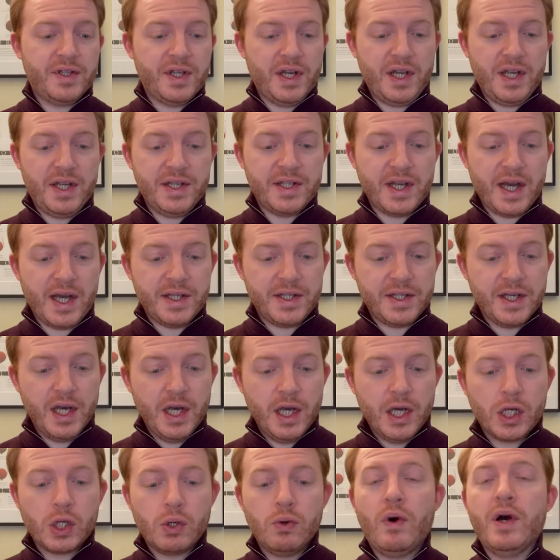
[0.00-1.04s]
and he said,
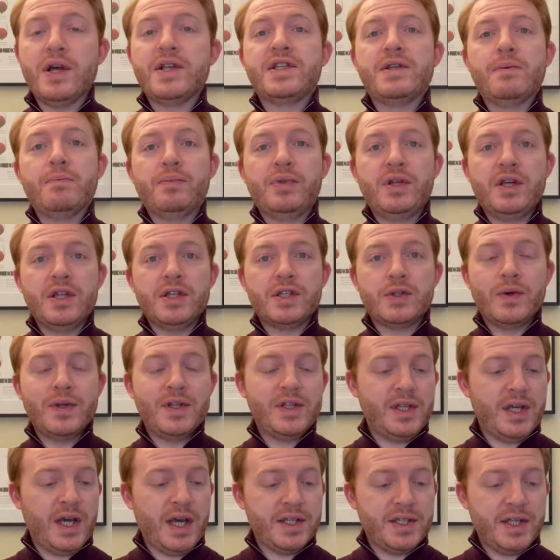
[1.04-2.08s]
quite simply, the
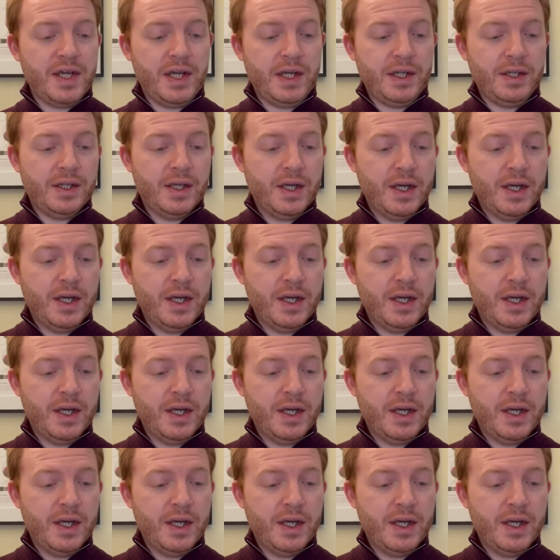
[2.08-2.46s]
2018